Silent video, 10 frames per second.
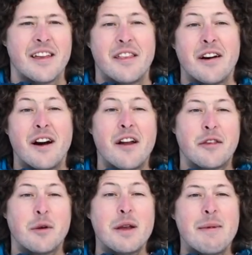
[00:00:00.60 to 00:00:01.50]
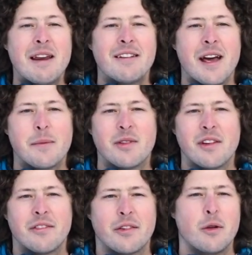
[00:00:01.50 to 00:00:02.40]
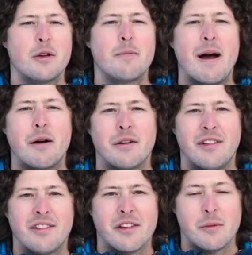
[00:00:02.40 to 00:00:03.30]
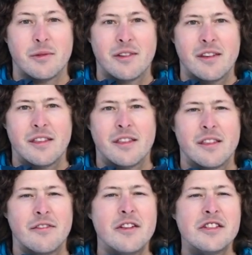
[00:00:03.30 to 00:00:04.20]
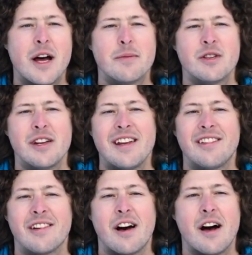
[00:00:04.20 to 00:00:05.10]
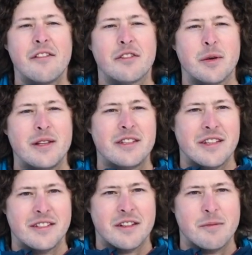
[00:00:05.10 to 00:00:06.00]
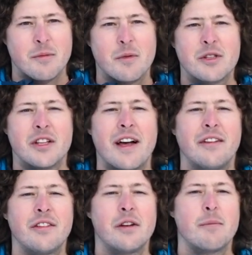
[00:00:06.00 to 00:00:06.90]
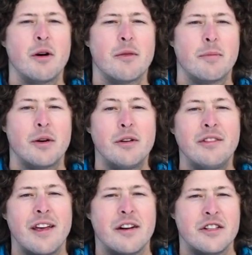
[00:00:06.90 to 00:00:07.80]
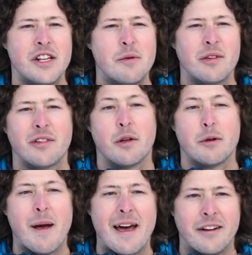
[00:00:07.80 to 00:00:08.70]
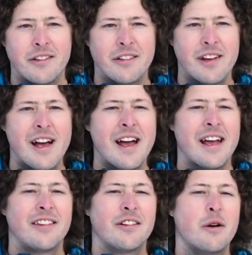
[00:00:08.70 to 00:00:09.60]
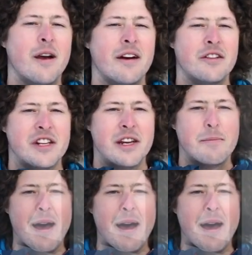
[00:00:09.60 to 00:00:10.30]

There are three main types of solar power systems. The first option is an off-grid system, which allows you to both produce energy with solar panels and store energy in